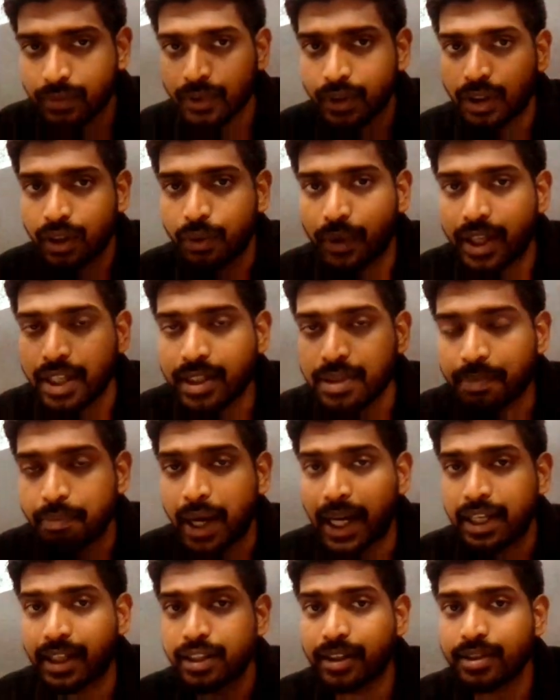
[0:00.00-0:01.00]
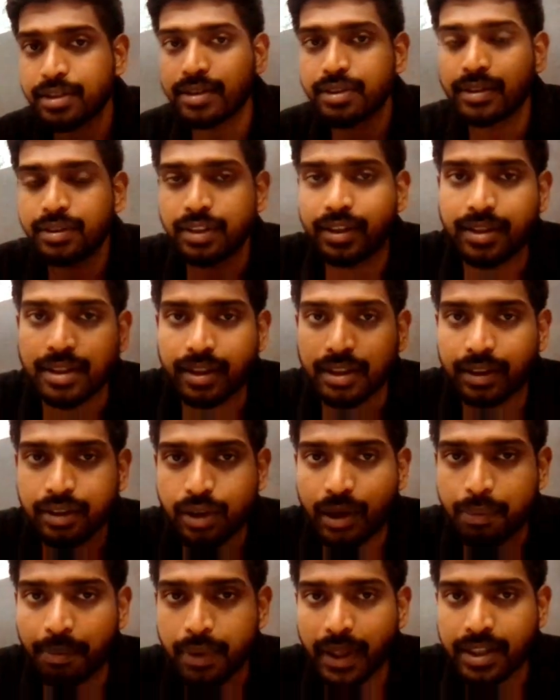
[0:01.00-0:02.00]
Now where is minus? This
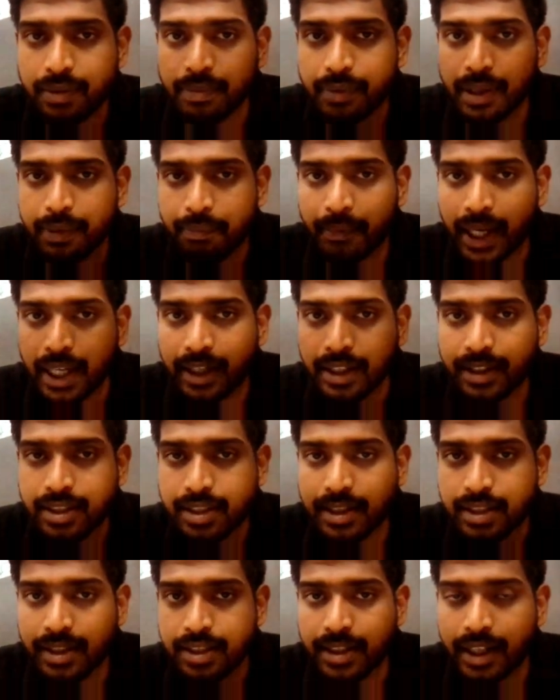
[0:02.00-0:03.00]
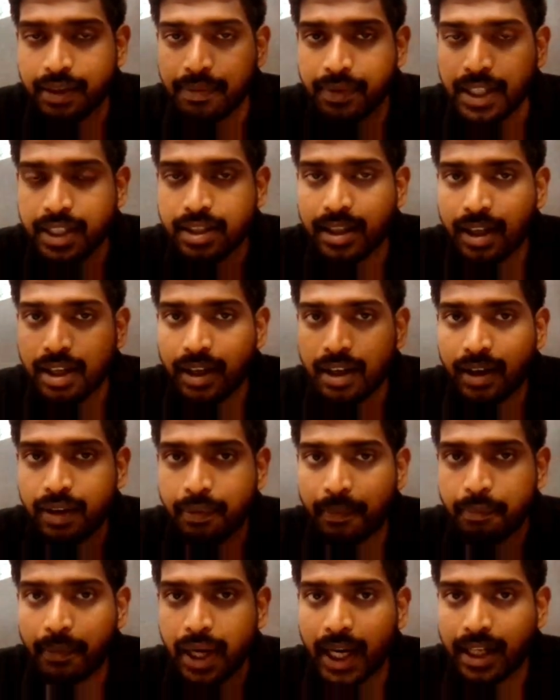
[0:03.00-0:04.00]
complex number minus z means
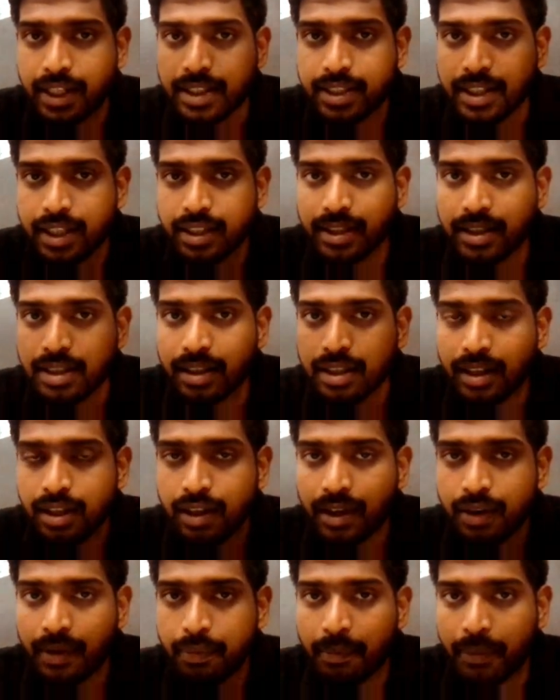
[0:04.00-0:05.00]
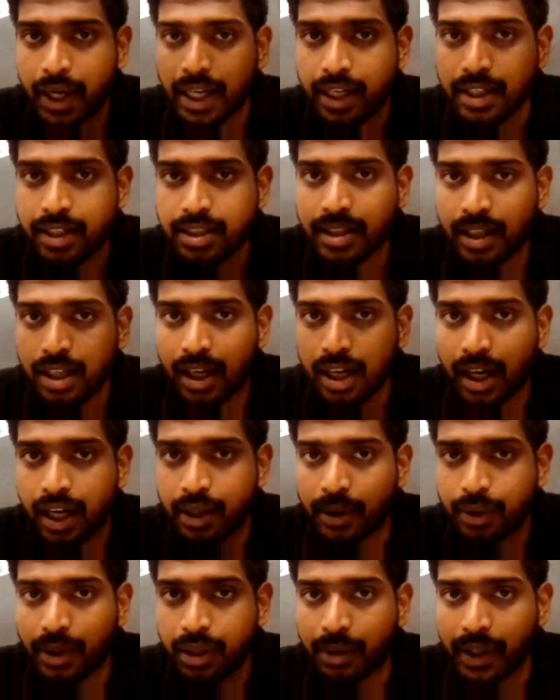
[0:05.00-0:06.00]
minus x minus
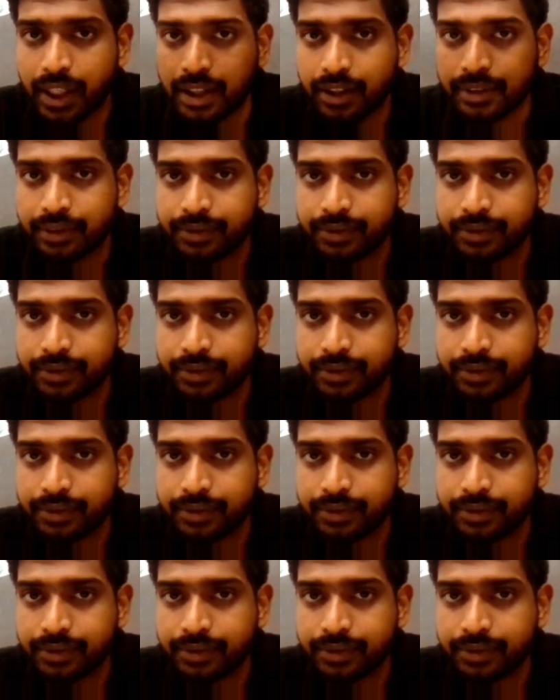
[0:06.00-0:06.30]
iota y.